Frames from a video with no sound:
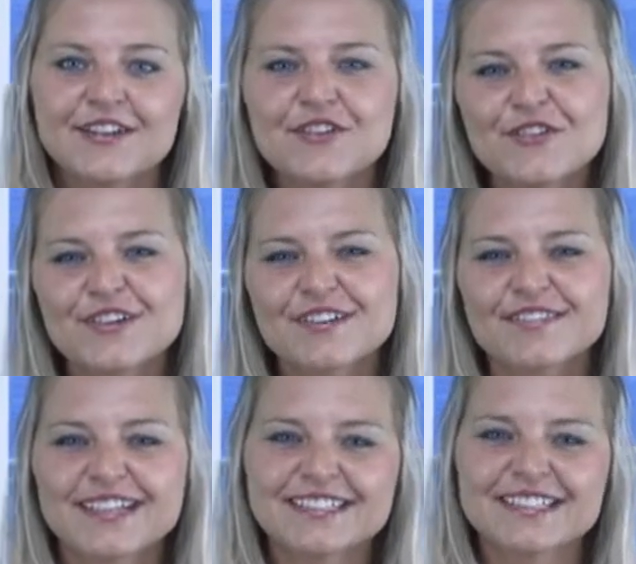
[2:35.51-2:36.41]
Or if
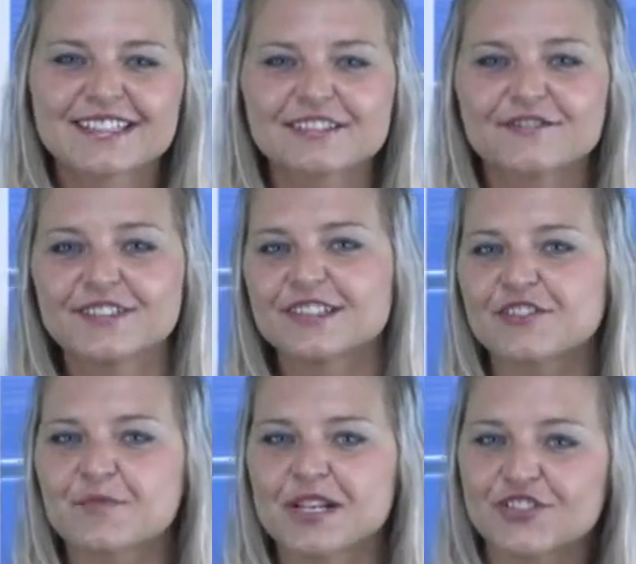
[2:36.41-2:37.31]
that doesn't fit in
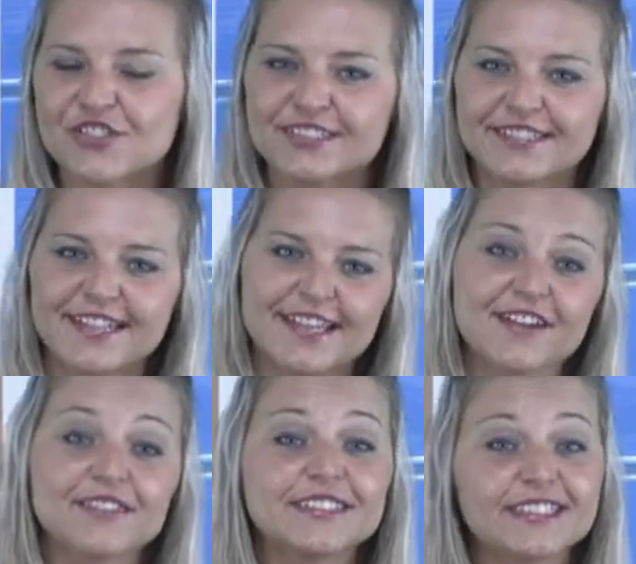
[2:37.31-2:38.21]
your budget, I
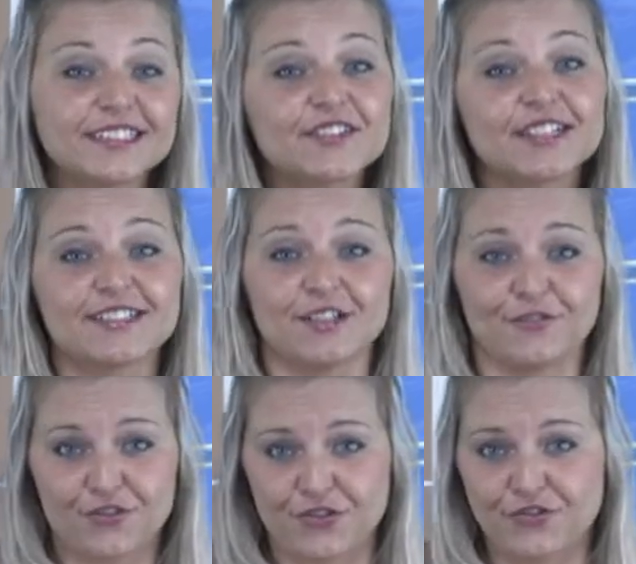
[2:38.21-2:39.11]
have another great deal
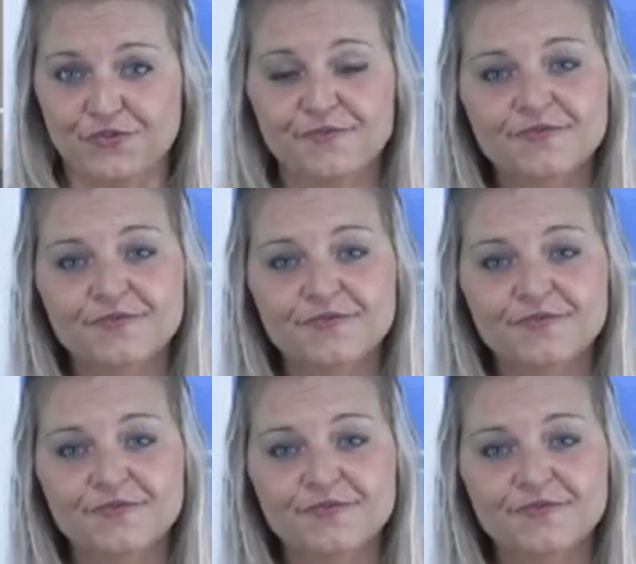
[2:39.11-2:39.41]
for you.